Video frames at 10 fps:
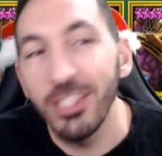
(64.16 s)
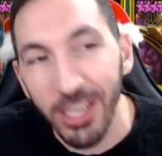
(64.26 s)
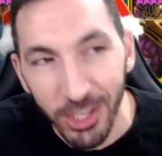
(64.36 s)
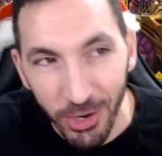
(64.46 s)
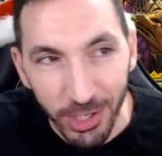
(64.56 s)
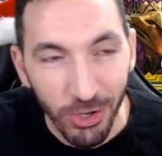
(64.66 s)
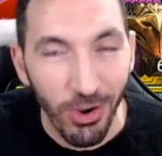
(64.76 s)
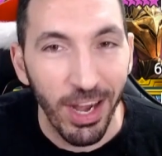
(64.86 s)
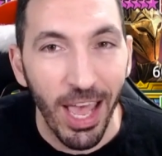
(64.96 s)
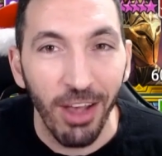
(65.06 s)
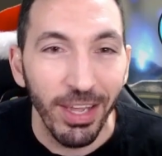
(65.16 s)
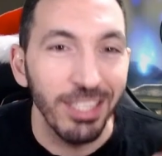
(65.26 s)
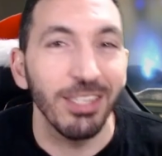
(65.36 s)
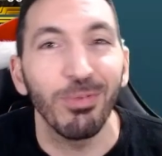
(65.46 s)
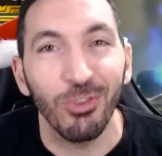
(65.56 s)
consider doing so right now
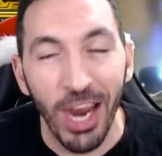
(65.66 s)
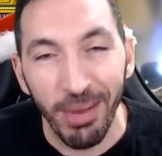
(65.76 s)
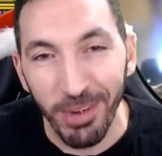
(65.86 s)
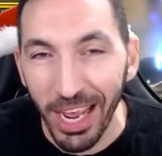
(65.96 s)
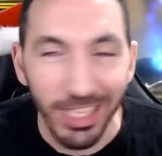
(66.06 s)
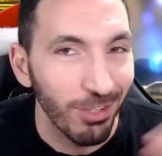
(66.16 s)
and subscribe, right?